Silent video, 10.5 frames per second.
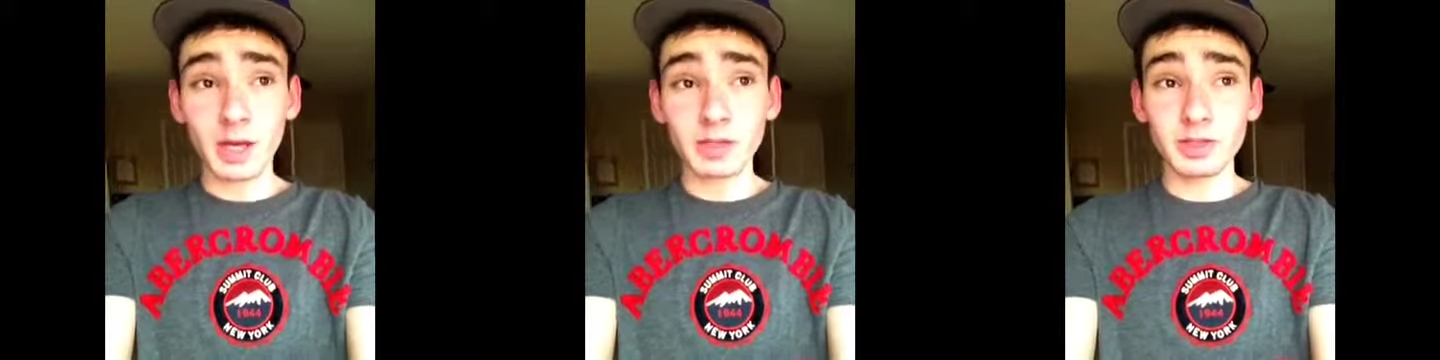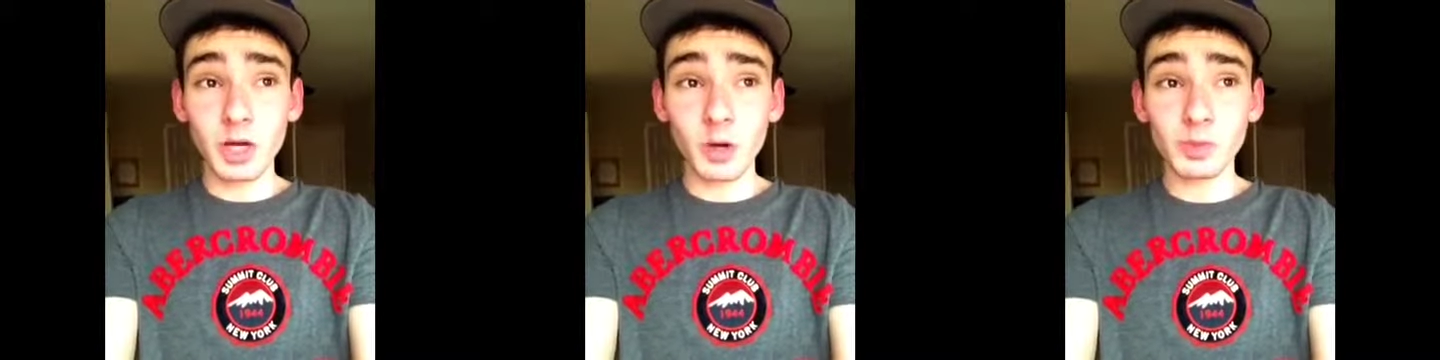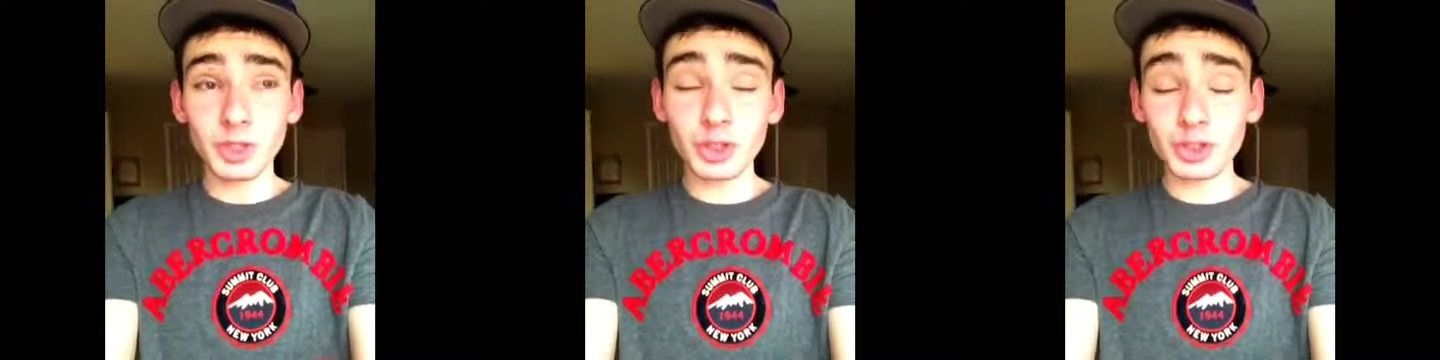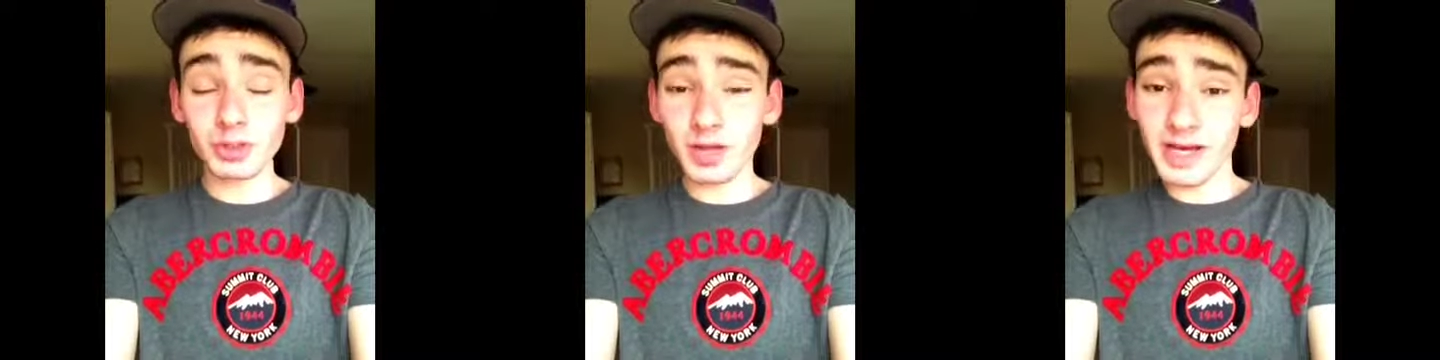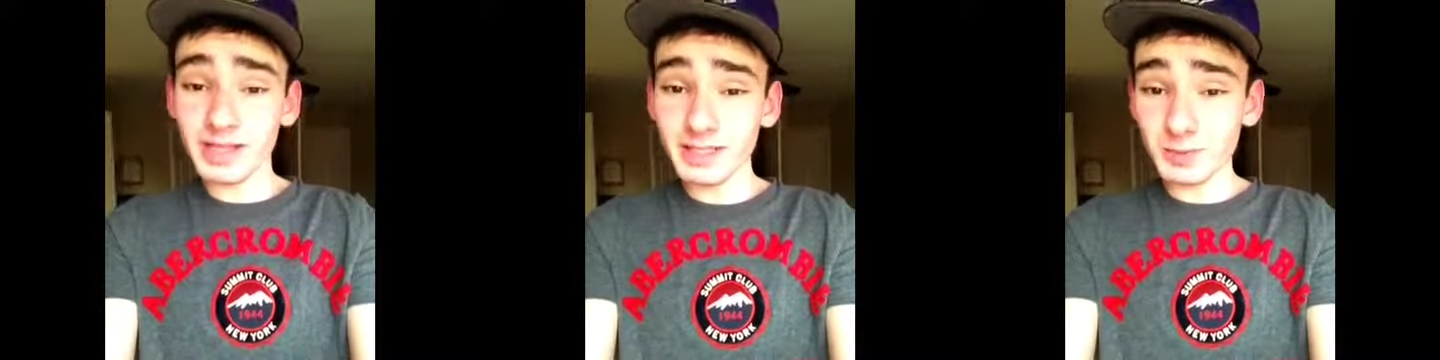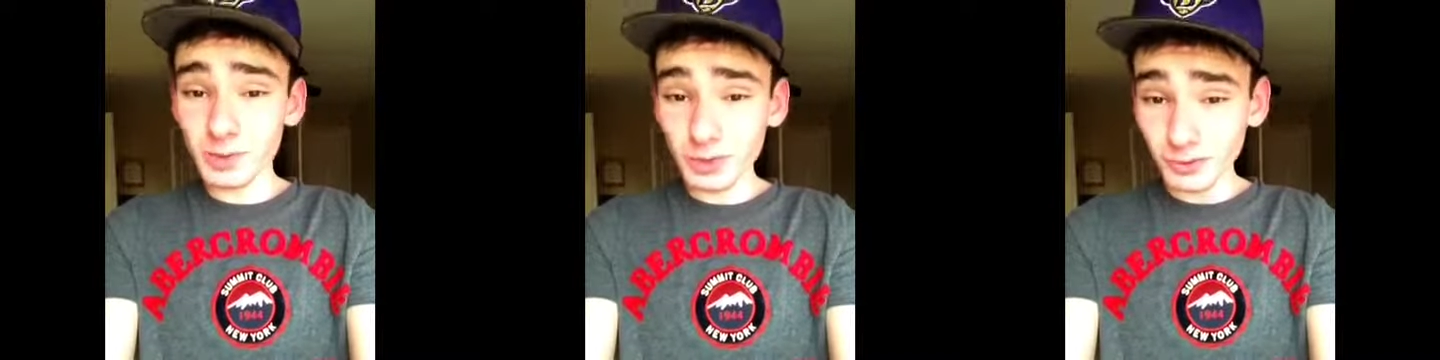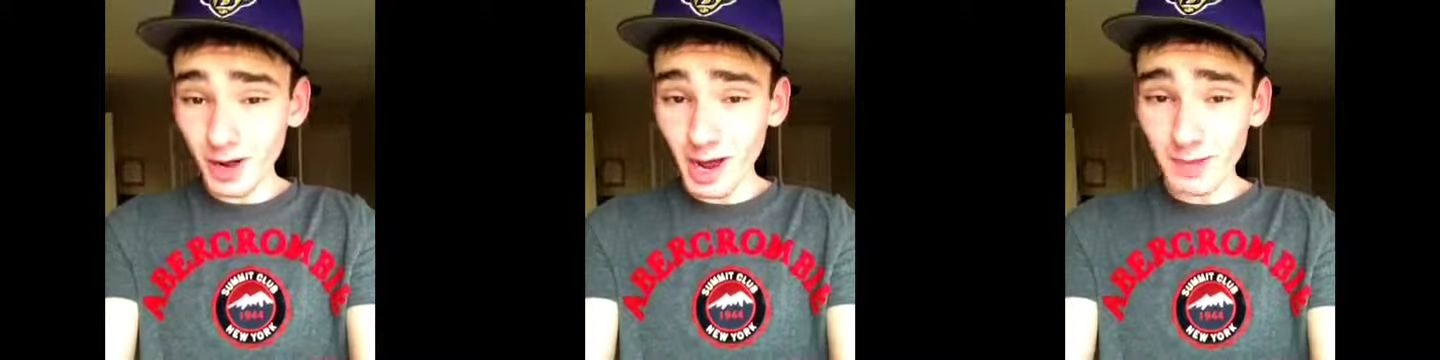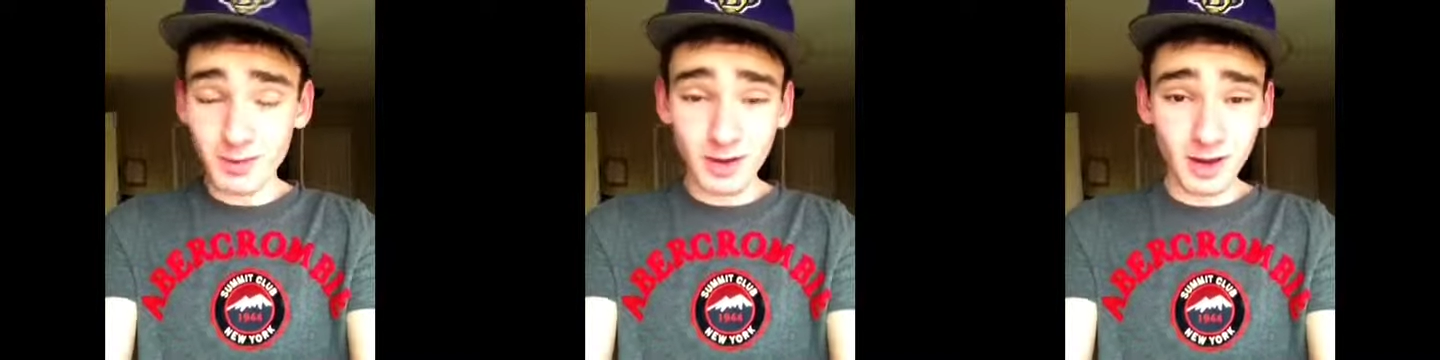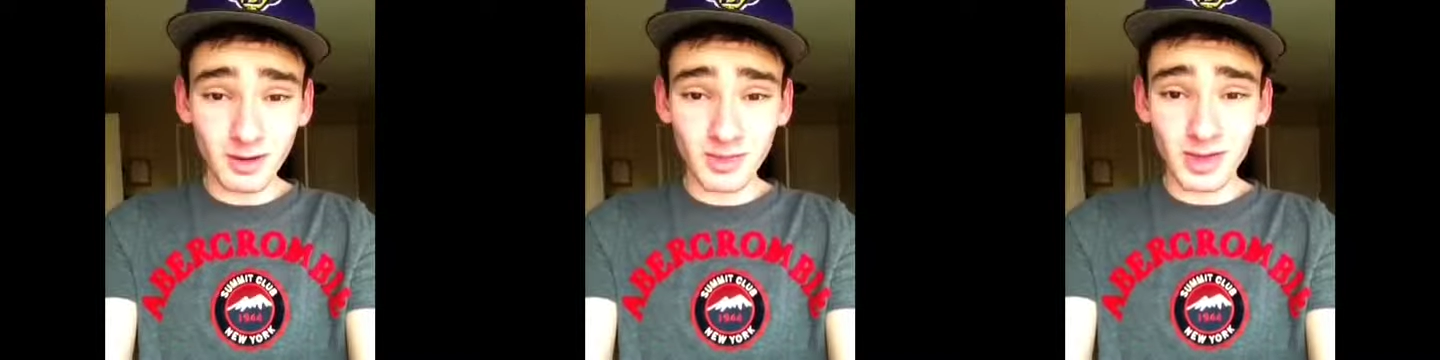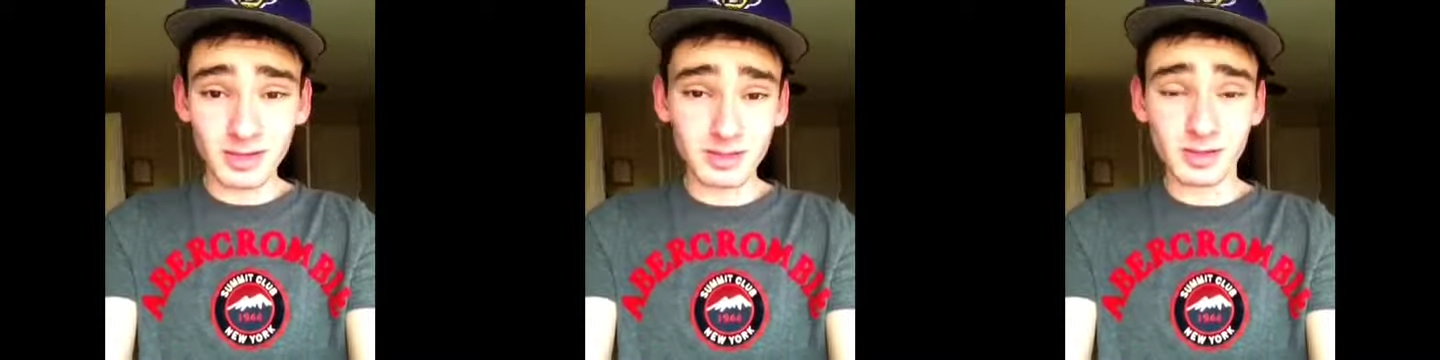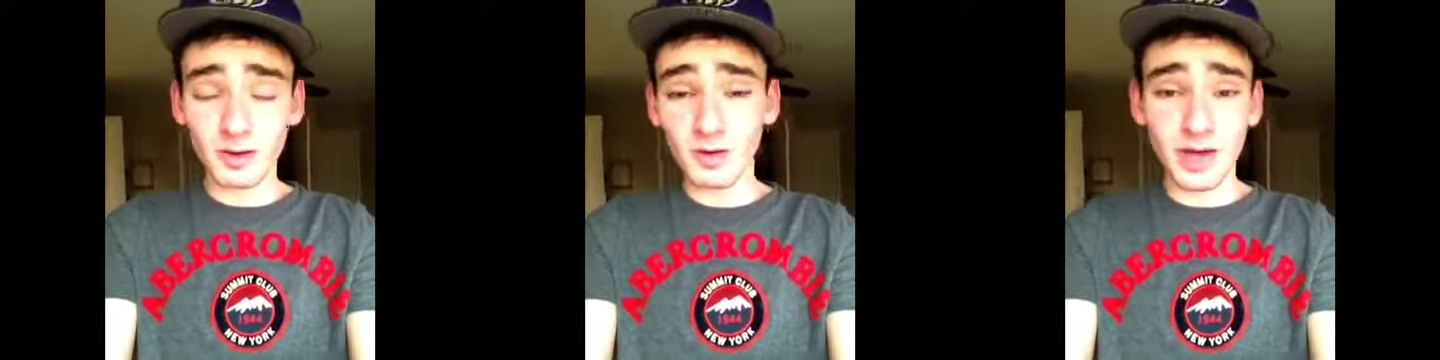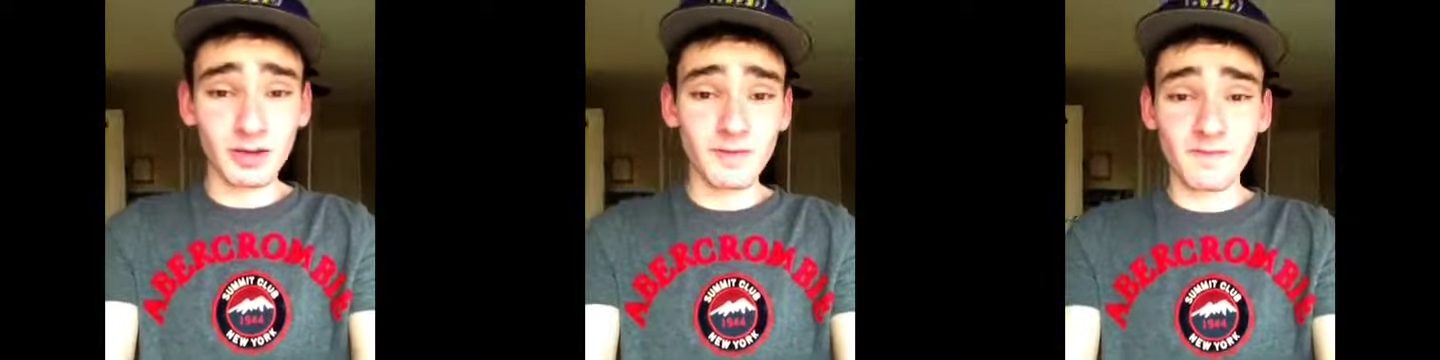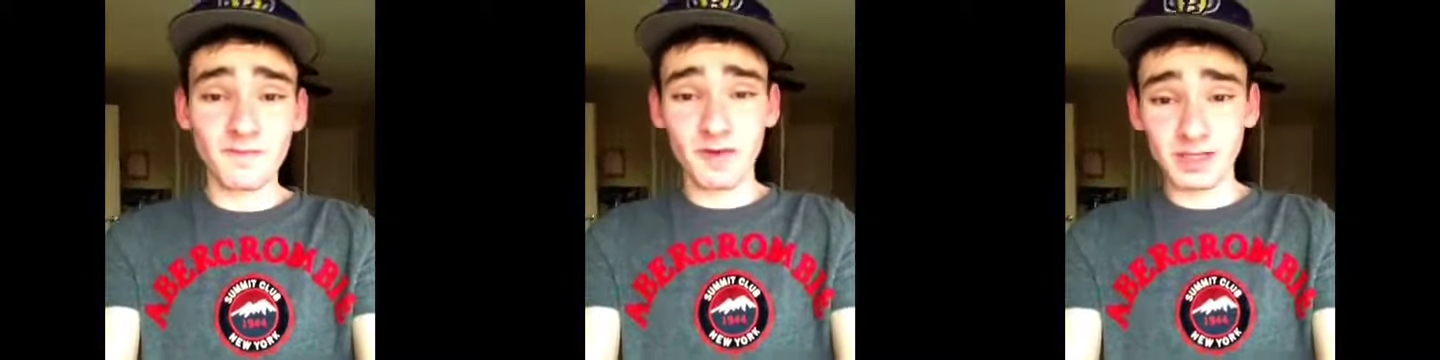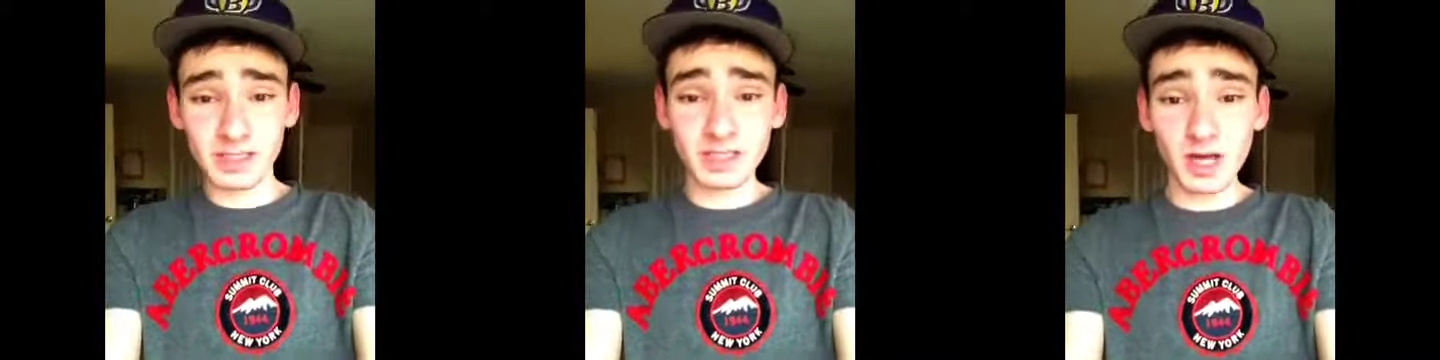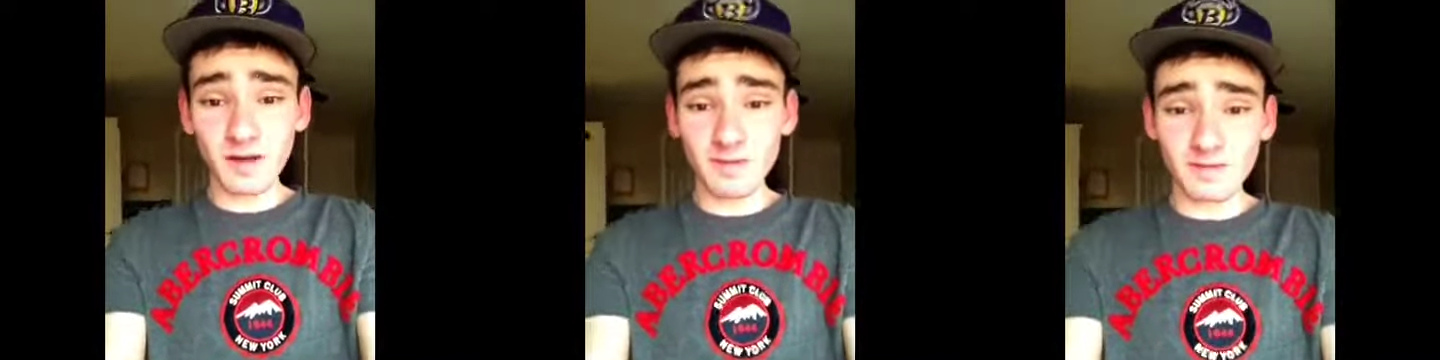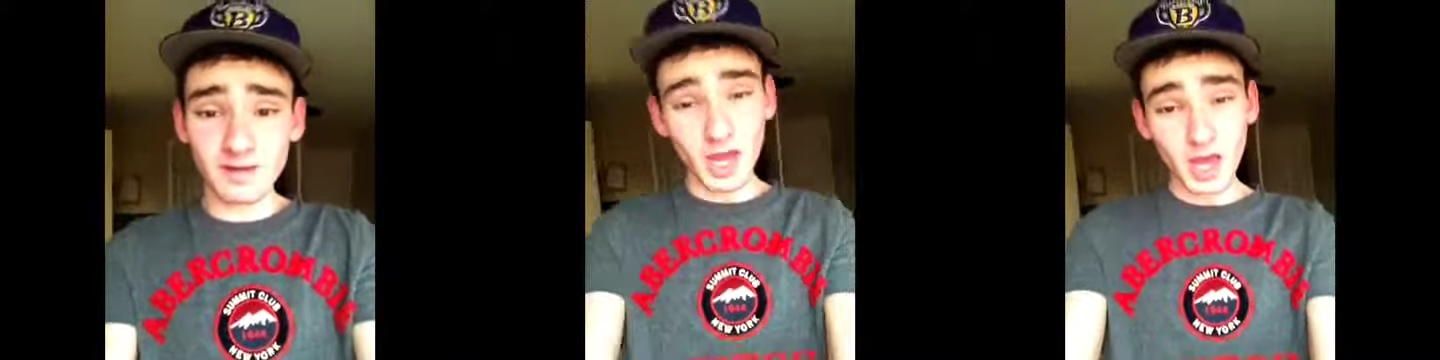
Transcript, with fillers: So be sure to like, subscribe, comment, all that fun stuff.